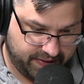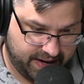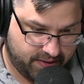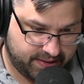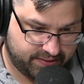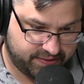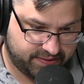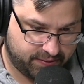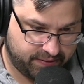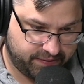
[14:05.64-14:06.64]
areas are
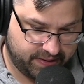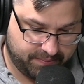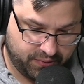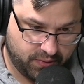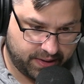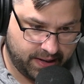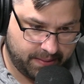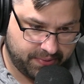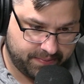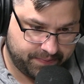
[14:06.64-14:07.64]
sort of broken up.